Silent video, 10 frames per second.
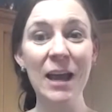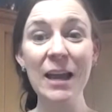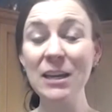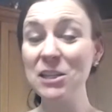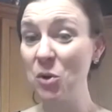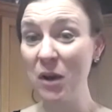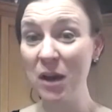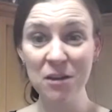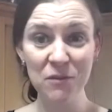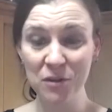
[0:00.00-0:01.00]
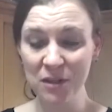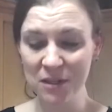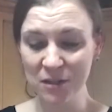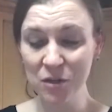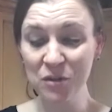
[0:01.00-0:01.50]
And it's okay if
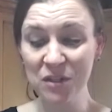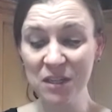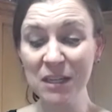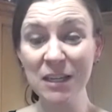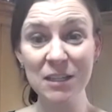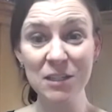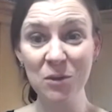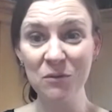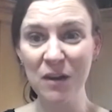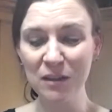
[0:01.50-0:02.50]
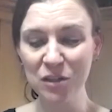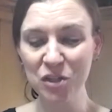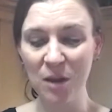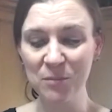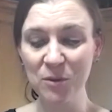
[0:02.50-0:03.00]
yours didn't get so finely
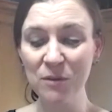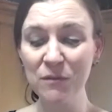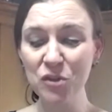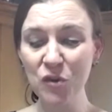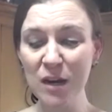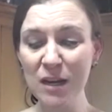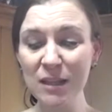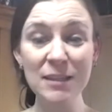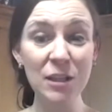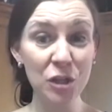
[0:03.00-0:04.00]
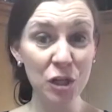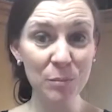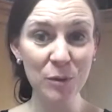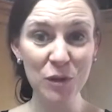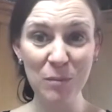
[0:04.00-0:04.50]
chopped. So even draining this a little
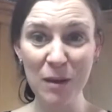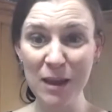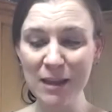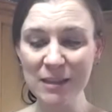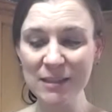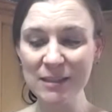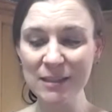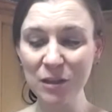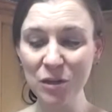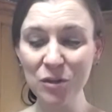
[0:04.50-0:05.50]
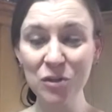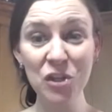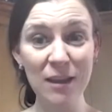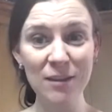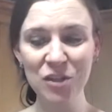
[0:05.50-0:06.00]
bit with my hands is a little
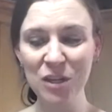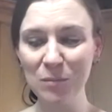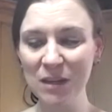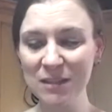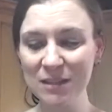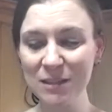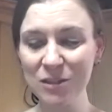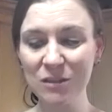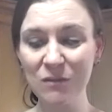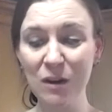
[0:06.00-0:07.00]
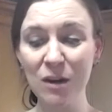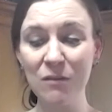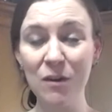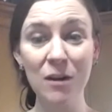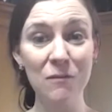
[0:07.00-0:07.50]
challenging because it's just very,
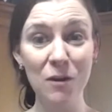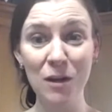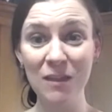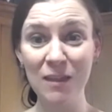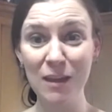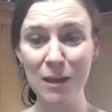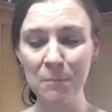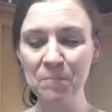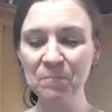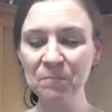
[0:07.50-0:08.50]
very, very thin